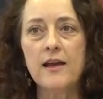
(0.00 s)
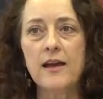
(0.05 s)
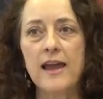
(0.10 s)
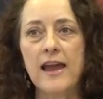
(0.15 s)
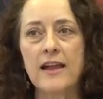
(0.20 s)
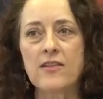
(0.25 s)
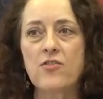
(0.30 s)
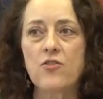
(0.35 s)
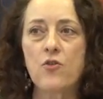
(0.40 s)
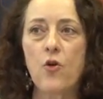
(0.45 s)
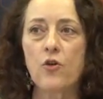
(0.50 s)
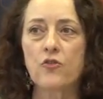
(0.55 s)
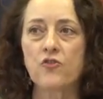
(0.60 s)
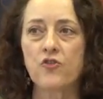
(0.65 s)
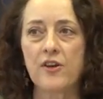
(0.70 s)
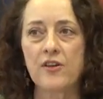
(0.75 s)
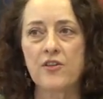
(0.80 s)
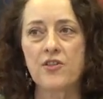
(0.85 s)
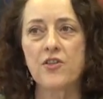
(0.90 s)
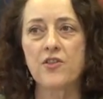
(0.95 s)
It's not
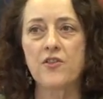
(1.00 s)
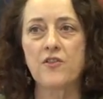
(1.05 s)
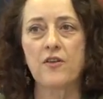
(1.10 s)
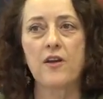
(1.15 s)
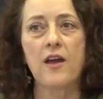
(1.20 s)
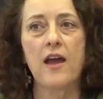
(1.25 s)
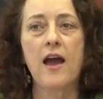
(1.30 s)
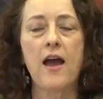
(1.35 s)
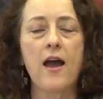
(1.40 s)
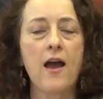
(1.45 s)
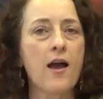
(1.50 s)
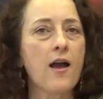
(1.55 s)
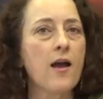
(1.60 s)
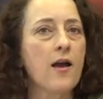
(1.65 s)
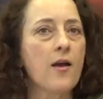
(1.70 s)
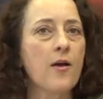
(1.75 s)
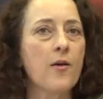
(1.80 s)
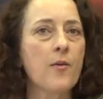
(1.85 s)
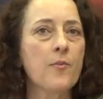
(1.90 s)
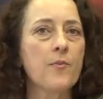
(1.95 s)
just
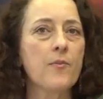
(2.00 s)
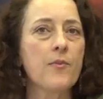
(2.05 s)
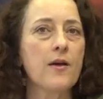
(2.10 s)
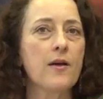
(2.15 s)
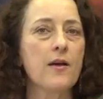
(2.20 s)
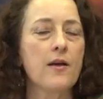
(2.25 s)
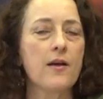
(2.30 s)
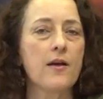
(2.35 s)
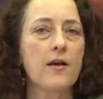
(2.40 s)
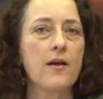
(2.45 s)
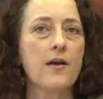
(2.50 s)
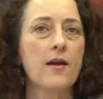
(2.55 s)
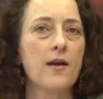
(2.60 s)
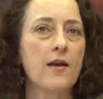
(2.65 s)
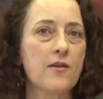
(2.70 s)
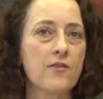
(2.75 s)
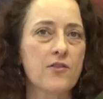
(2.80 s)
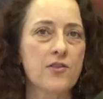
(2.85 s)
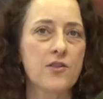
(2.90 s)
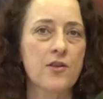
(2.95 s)
you're
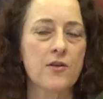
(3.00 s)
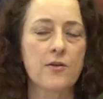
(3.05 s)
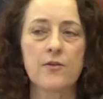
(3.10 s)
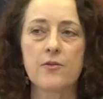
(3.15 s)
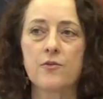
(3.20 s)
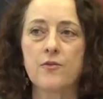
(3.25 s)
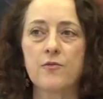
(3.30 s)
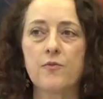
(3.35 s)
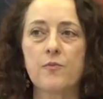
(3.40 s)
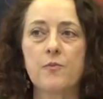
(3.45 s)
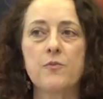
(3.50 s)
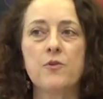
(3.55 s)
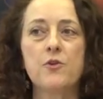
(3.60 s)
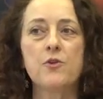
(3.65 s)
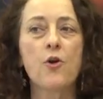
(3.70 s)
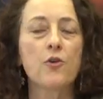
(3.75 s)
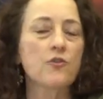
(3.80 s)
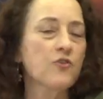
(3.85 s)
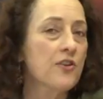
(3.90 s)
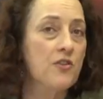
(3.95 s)

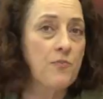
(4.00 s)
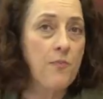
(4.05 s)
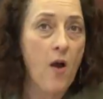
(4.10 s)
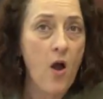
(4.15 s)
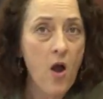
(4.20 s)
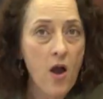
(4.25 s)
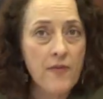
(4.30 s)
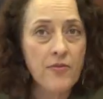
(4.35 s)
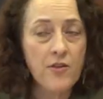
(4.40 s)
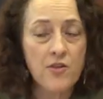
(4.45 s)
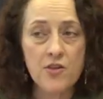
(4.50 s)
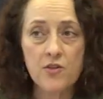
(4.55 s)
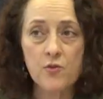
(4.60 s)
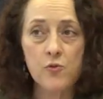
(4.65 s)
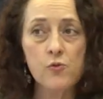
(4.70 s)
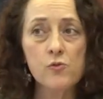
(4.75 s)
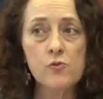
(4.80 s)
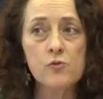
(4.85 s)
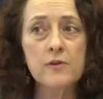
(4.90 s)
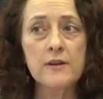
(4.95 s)
not just behind the
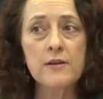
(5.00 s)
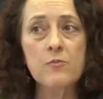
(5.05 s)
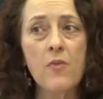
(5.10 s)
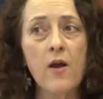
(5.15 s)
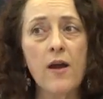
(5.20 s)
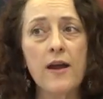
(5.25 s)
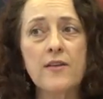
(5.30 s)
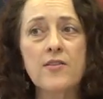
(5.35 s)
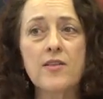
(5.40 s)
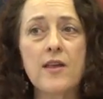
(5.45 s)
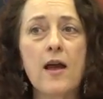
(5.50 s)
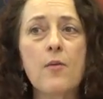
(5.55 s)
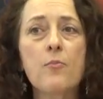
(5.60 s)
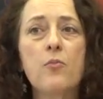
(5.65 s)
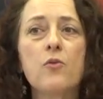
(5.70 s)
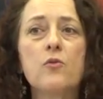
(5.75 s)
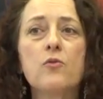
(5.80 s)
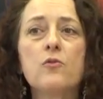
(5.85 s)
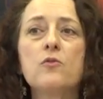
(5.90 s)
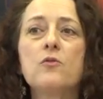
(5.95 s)
school in my
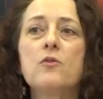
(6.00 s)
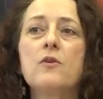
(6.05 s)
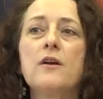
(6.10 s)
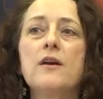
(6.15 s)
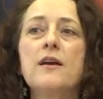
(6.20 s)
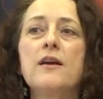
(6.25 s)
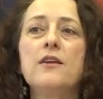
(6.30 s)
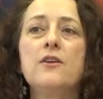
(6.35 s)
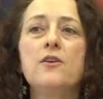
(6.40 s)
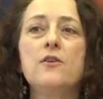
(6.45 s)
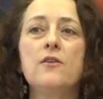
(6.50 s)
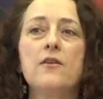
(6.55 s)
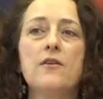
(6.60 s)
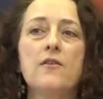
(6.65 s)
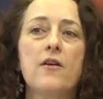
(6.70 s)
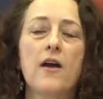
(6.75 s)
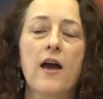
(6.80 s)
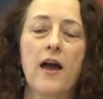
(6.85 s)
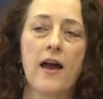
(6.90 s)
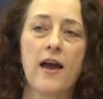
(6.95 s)
example.
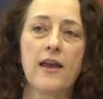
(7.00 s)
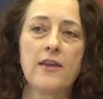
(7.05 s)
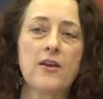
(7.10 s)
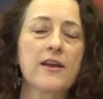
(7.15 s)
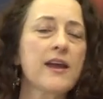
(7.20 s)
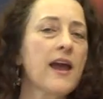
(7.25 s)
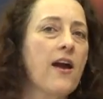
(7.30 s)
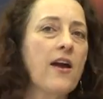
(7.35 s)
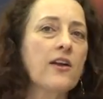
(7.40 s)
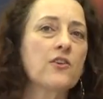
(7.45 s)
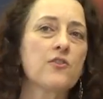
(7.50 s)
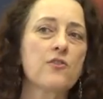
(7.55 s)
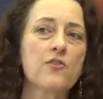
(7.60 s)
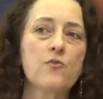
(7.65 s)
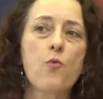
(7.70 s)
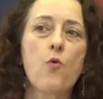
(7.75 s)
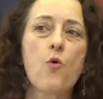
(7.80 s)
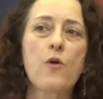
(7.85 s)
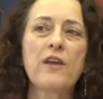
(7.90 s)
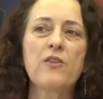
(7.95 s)
Your character
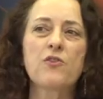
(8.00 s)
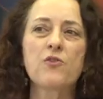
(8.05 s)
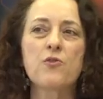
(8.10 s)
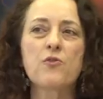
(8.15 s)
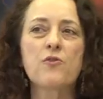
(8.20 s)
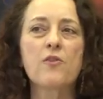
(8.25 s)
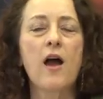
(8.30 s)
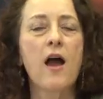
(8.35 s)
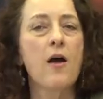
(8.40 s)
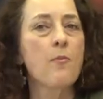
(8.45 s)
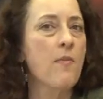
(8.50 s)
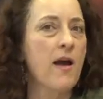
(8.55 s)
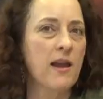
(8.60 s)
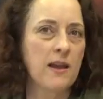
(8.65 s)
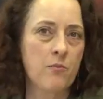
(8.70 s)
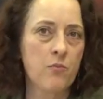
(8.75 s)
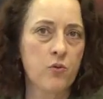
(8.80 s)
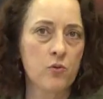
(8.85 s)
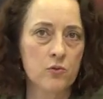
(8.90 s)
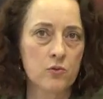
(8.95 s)
is walking through a
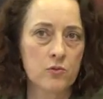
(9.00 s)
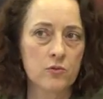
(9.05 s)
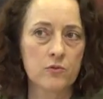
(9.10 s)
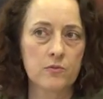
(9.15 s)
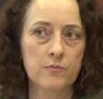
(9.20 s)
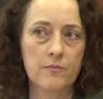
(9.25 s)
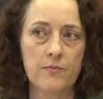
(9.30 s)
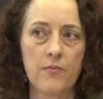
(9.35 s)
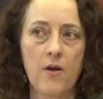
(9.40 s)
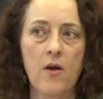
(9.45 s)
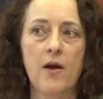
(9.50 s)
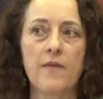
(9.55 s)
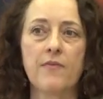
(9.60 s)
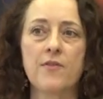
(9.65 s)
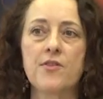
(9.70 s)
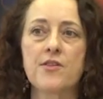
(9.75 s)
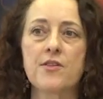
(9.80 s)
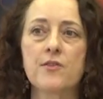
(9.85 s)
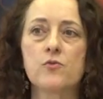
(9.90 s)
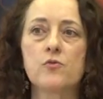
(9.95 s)
muddy pool behind
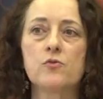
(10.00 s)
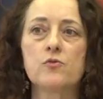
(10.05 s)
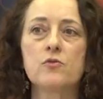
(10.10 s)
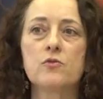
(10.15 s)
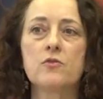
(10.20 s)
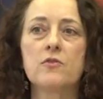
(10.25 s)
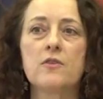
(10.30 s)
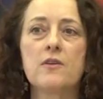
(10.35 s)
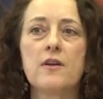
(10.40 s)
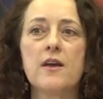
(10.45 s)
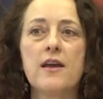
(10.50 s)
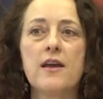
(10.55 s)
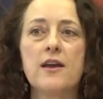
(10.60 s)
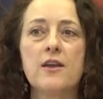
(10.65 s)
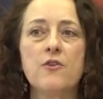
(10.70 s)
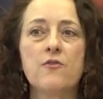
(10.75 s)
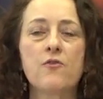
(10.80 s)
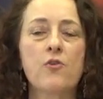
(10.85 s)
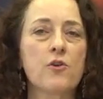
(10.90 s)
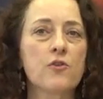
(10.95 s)
the school.
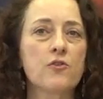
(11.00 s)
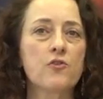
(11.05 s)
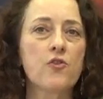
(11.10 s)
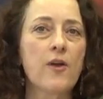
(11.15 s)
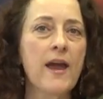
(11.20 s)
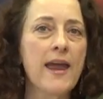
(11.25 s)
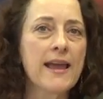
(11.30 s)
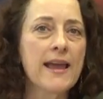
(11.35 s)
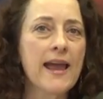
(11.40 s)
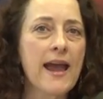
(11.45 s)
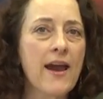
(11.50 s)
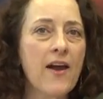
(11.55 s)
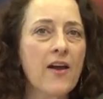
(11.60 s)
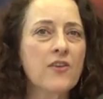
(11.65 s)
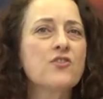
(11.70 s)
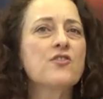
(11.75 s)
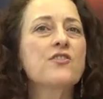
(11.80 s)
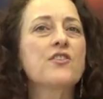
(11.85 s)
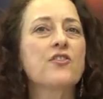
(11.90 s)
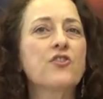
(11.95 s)
You've got a train
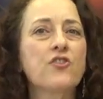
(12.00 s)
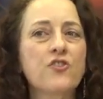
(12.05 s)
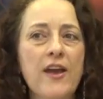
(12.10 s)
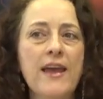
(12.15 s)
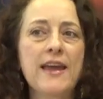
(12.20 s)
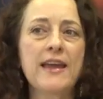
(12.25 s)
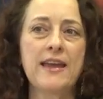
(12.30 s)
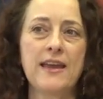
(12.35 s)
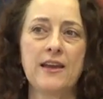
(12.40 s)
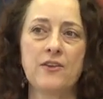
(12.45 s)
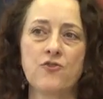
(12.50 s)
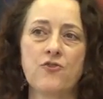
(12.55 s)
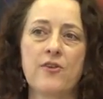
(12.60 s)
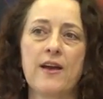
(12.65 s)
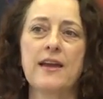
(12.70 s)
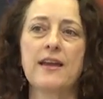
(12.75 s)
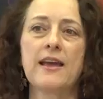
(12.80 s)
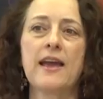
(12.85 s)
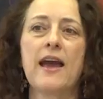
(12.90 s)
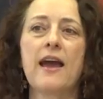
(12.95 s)
carriage. It's a shaking
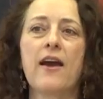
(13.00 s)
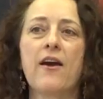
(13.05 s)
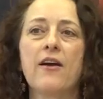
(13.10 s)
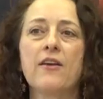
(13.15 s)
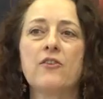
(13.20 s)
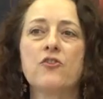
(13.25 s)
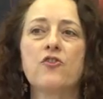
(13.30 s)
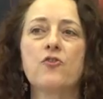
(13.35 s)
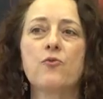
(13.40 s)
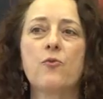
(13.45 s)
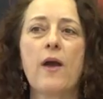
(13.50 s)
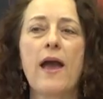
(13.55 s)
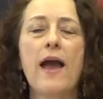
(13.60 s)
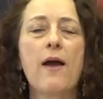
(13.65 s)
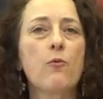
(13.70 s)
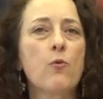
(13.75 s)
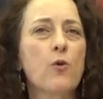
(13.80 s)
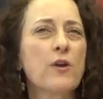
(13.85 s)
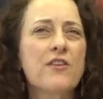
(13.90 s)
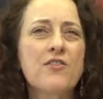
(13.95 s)
train carriage.
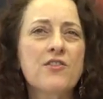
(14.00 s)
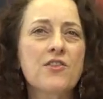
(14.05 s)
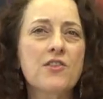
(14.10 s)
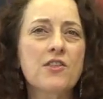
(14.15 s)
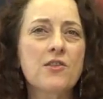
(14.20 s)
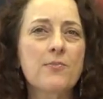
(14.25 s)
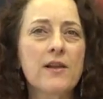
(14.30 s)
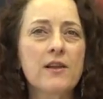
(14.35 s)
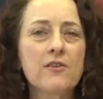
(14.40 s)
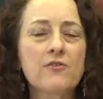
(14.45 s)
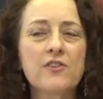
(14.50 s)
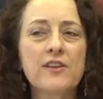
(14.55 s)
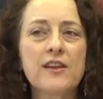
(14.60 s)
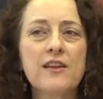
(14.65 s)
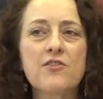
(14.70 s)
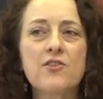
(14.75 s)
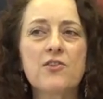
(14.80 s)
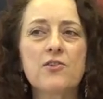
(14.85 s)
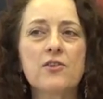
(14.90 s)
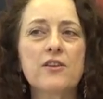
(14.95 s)
What is the smell of
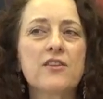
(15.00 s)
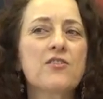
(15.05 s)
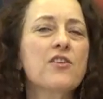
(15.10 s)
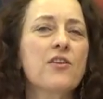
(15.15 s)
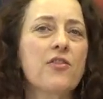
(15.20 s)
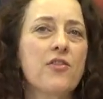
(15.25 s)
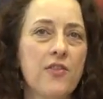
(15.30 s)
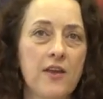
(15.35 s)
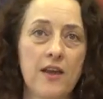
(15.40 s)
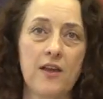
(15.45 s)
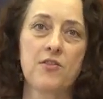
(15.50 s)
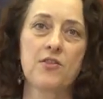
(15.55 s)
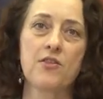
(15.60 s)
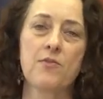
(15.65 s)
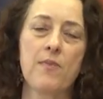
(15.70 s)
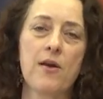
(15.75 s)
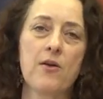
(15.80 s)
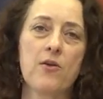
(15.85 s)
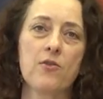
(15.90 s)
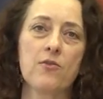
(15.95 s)
diesel? It's a thick
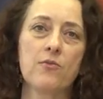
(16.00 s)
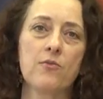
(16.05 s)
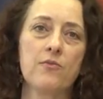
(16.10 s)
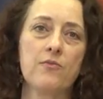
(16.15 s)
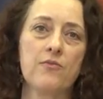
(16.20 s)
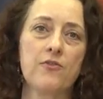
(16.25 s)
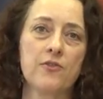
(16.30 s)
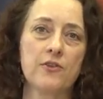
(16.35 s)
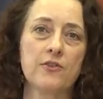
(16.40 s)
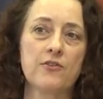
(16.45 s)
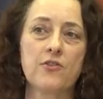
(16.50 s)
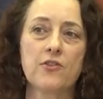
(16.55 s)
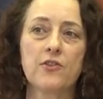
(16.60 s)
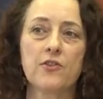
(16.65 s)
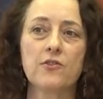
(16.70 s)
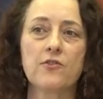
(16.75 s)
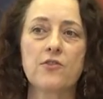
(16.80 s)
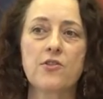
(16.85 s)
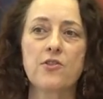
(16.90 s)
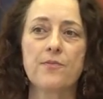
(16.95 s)
smell, for
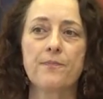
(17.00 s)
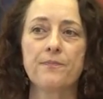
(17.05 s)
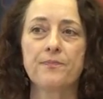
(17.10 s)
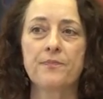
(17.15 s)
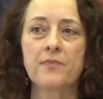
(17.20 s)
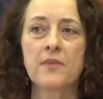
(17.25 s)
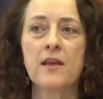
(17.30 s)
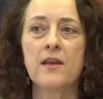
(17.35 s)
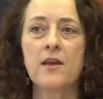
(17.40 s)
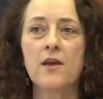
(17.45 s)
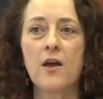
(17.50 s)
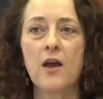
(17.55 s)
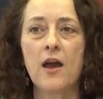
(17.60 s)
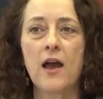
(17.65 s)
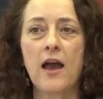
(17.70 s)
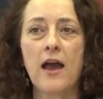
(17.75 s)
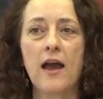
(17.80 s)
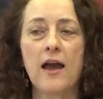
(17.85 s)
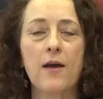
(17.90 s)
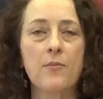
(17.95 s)
instance.
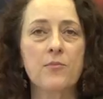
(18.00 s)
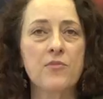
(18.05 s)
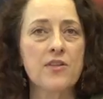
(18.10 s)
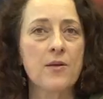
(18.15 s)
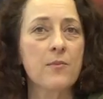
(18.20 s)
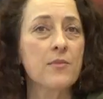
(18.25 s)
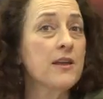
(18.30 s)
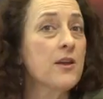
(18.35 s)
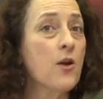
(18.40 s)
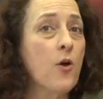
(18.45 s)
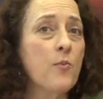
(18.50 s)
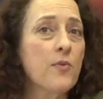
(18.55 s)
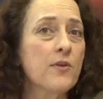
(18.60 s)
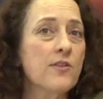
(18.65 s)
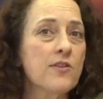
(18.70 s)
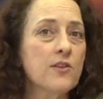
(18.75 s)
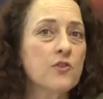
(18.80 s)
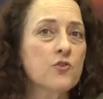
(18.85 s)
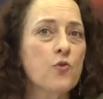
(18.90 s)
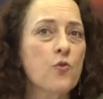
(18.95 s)
Somebody
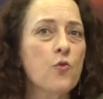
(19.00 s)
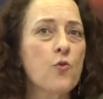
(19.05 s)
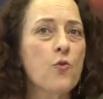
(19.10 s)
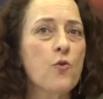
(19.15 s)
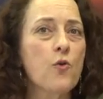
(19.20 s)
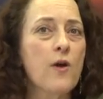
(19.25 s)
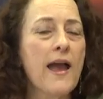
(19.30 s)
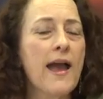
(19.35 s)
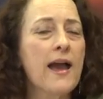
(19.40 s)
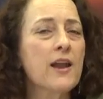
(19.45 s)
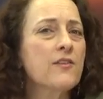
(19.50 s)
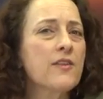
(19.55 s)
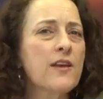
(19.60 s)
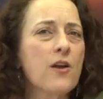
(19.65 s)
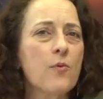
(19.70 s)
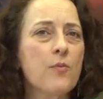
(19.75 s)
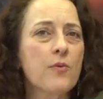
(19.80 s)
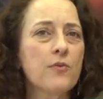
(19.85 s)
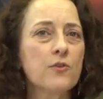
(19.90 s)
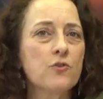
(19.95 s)
opens a door. How do they
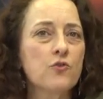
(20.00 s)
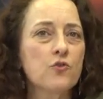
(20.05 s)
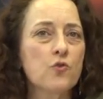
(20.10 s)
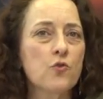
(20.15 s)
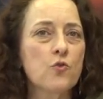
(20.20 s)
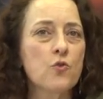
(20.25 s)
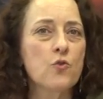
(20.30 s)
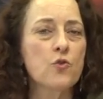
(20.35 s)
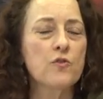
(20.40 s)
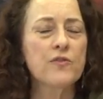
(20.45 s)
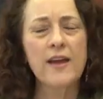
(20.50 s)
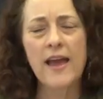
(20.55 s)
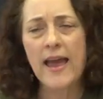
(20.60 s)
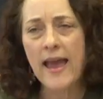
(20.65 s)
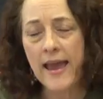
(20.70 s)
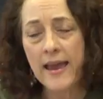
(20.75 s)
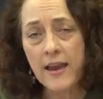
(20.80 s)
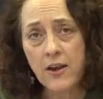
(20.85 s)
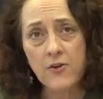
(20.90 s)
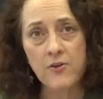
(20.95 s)
open the door? They're
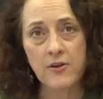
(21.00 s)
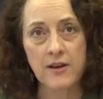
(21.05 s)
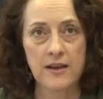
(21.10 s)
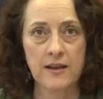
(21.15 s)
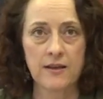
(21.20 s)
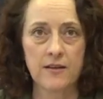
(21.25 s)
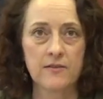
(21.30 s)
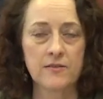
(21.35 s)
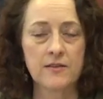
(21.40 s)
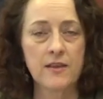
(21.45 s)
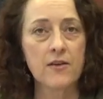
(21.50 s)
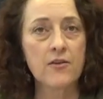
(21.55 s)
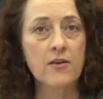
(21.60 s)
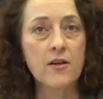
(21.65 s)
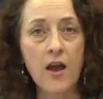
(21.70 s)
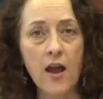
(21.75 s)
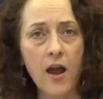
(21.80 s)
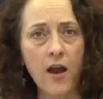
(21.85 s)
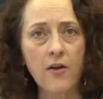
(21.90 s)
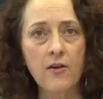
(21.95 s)
angry. They're
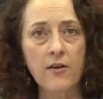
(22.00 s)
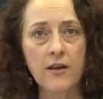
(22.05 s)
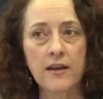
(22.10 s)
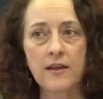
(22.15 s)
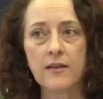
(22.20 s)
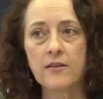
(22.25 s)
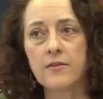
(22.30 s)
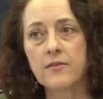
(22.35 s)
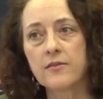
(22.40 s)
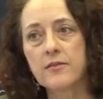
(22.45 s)
in a hurry.